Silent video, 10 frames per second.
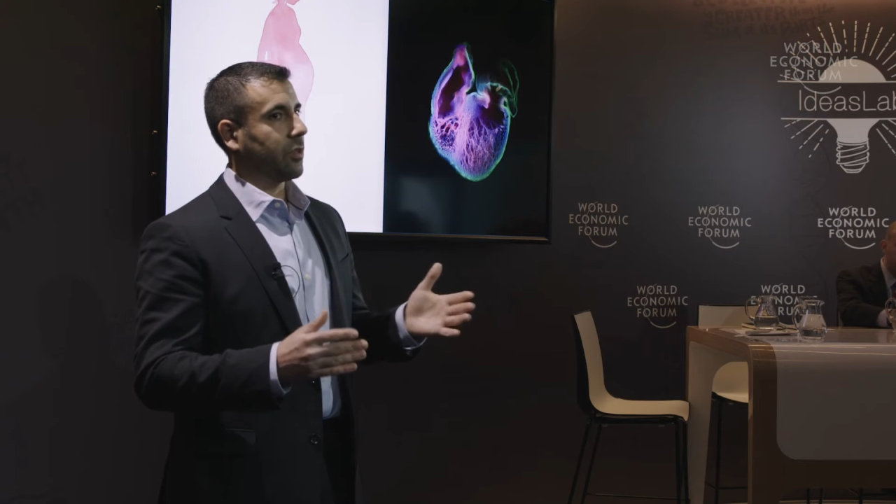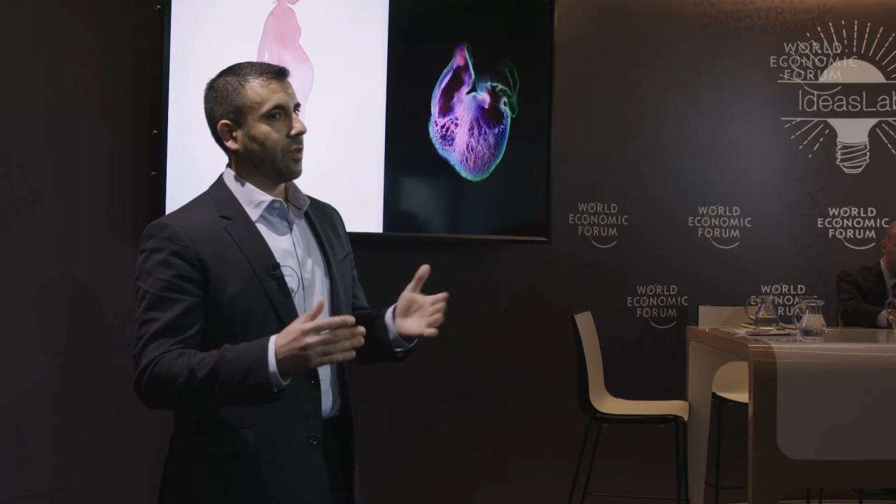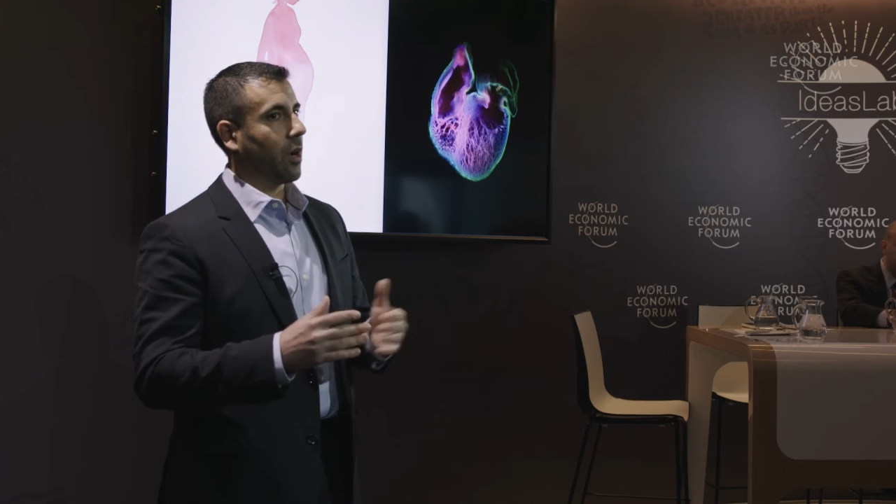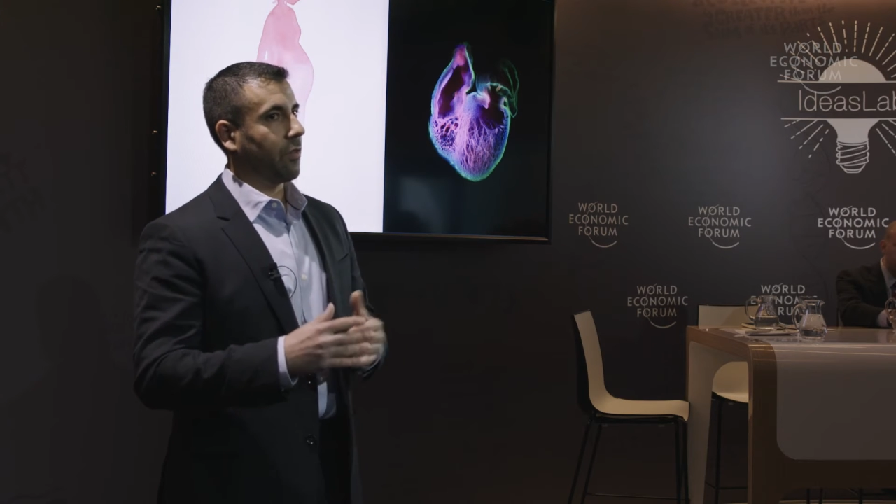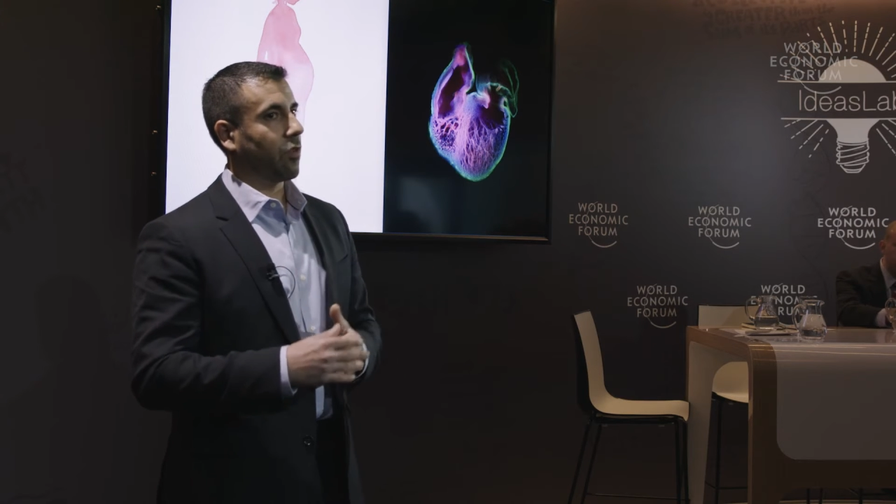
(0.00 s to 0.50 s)
of
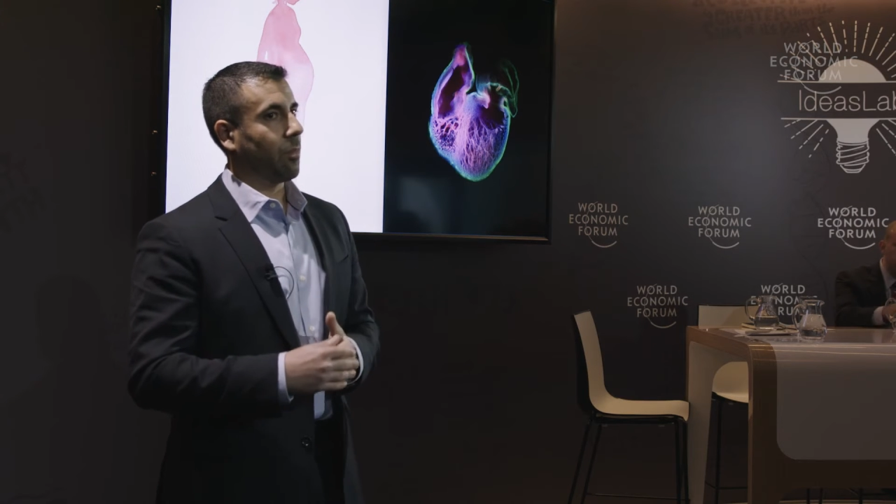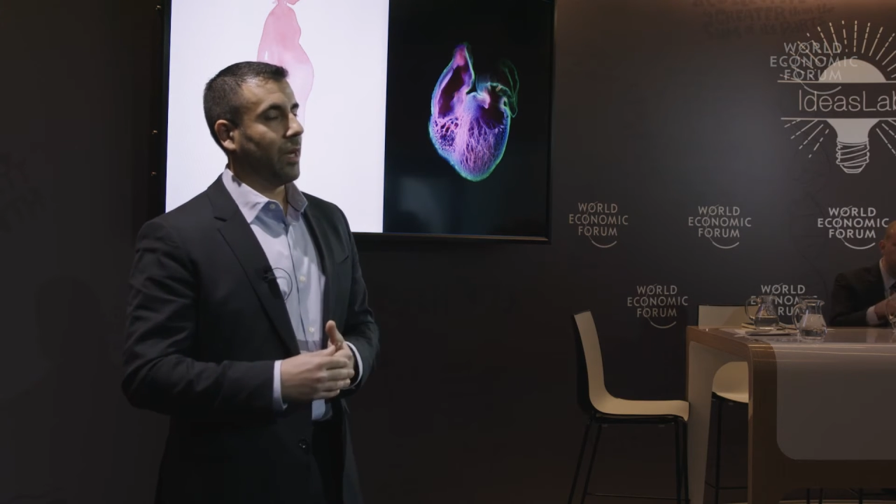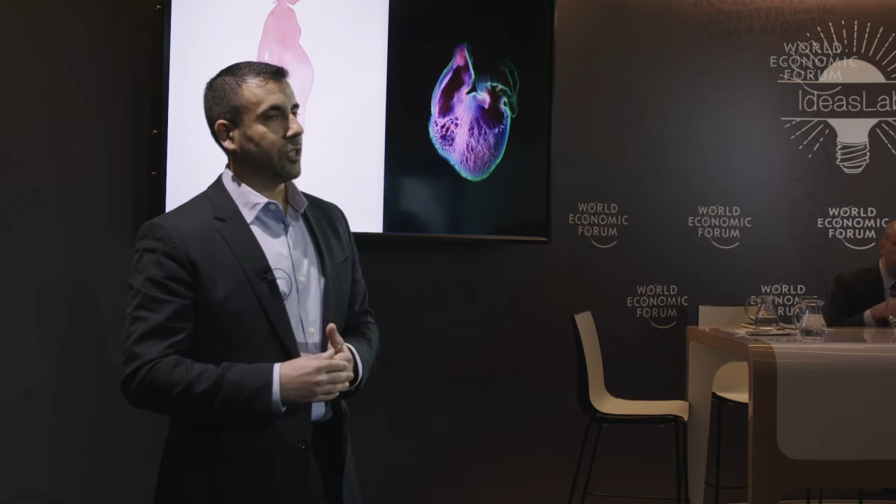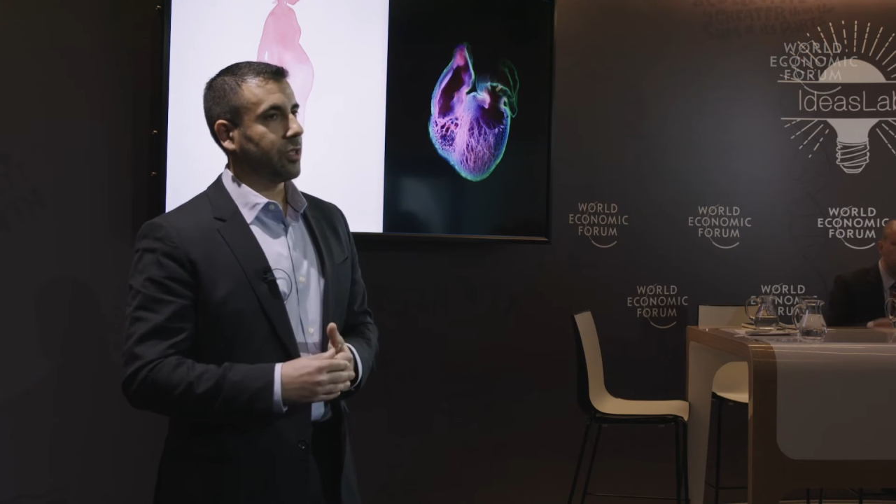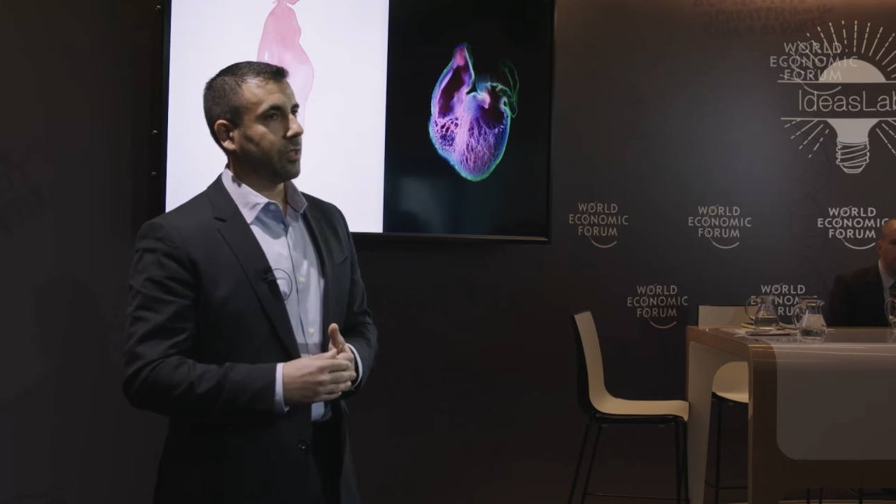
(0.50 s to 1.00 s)
heart
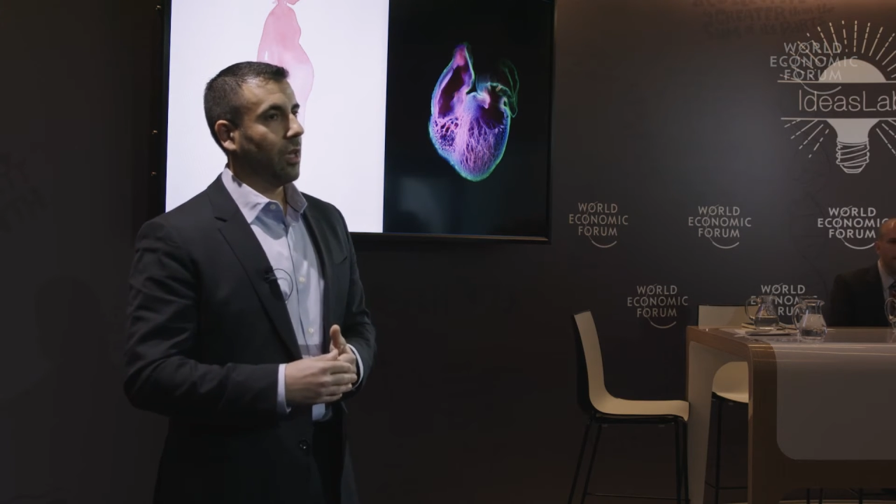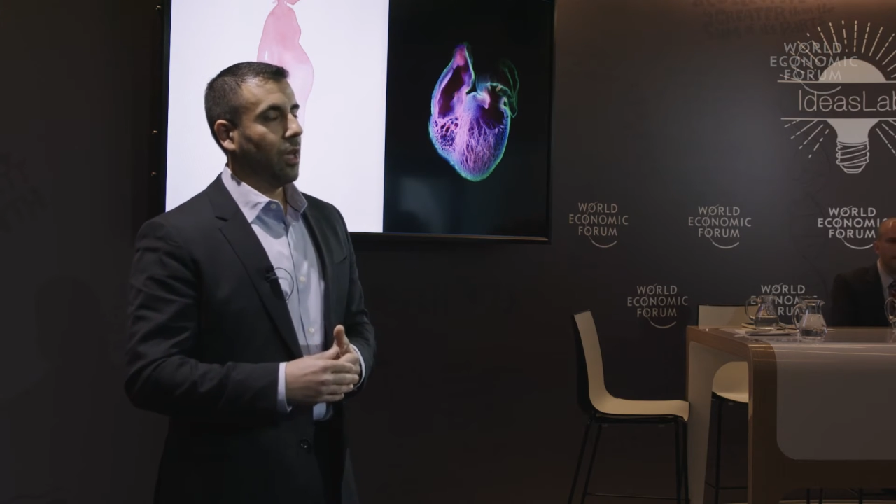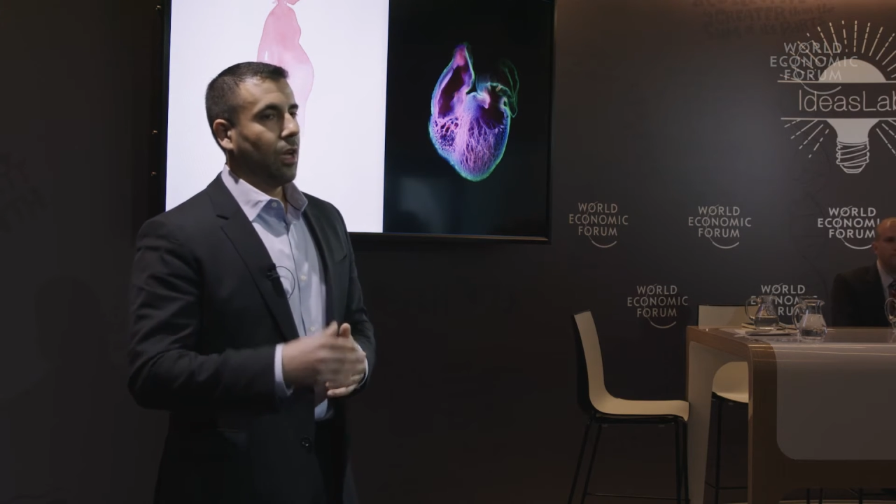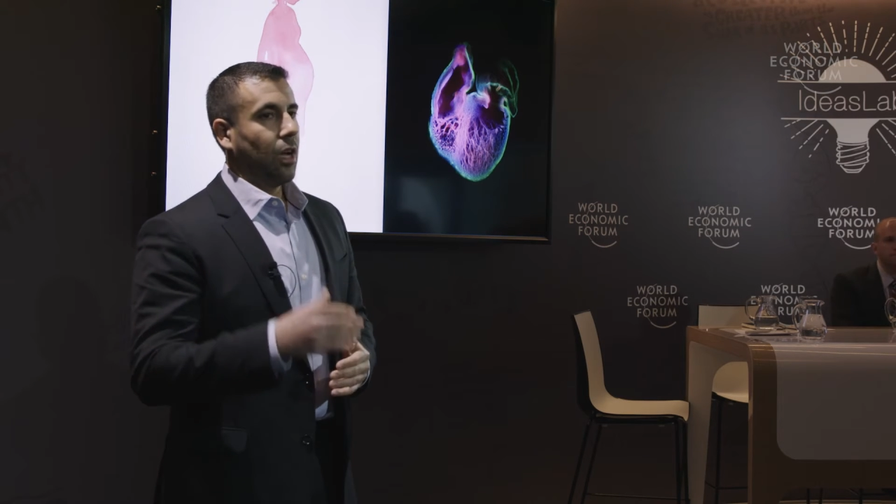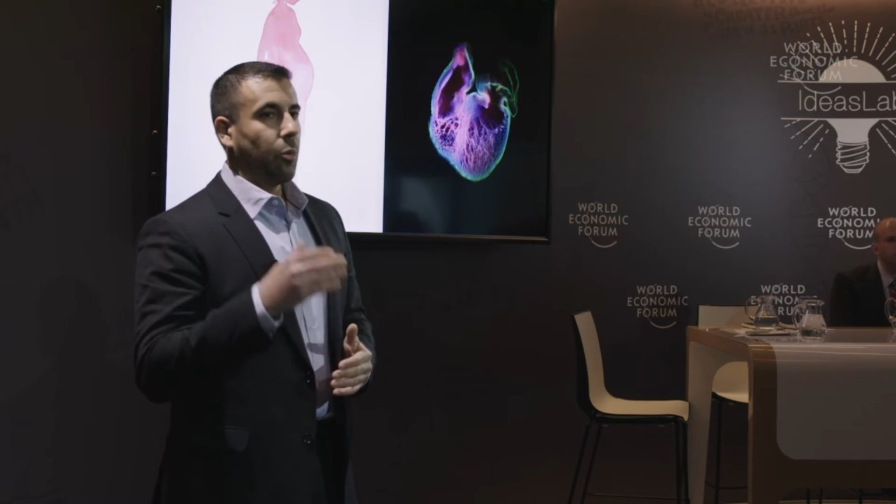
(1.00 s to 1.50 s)
formation,
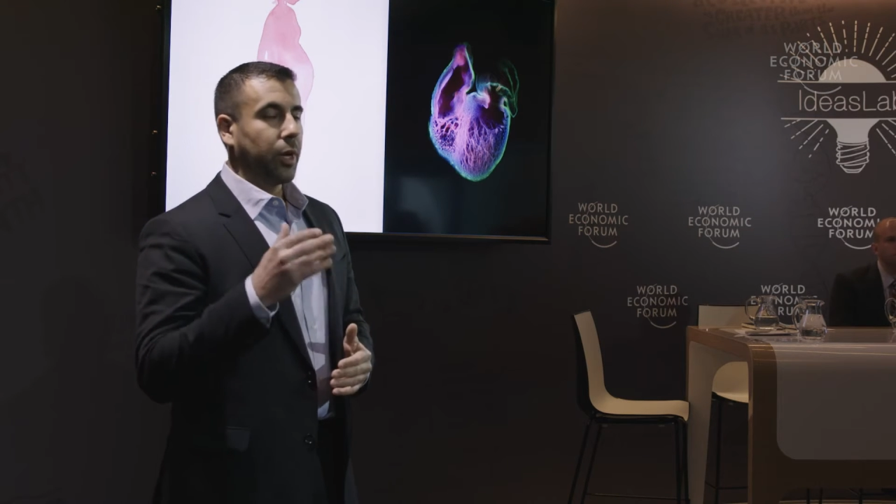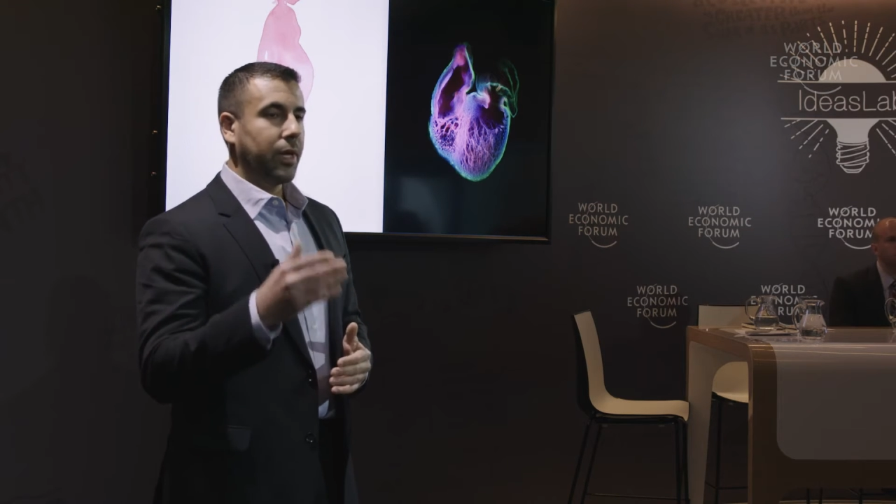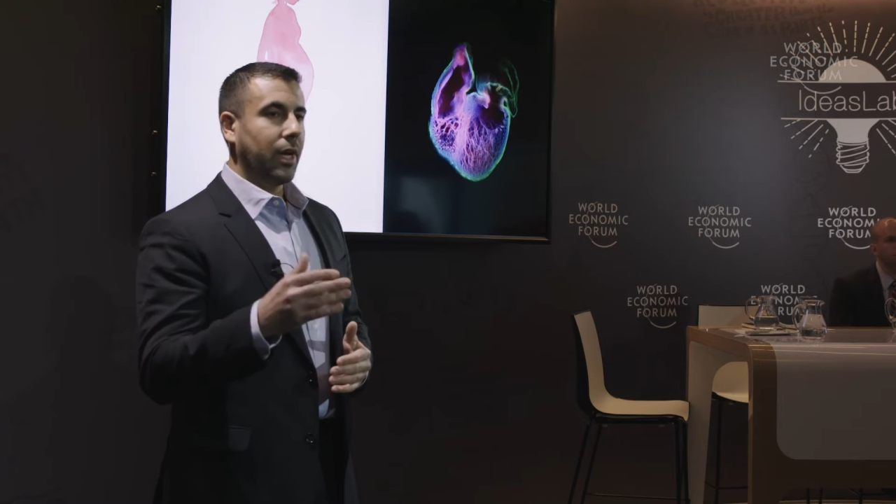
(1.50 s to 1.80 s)
we can